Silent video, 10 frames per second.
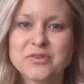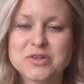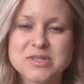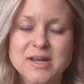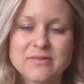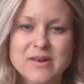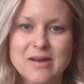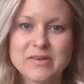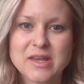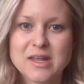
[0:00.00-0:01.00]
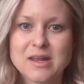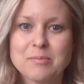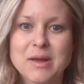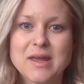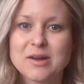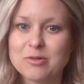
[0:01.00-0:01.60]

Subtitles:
first kind of navigating my hair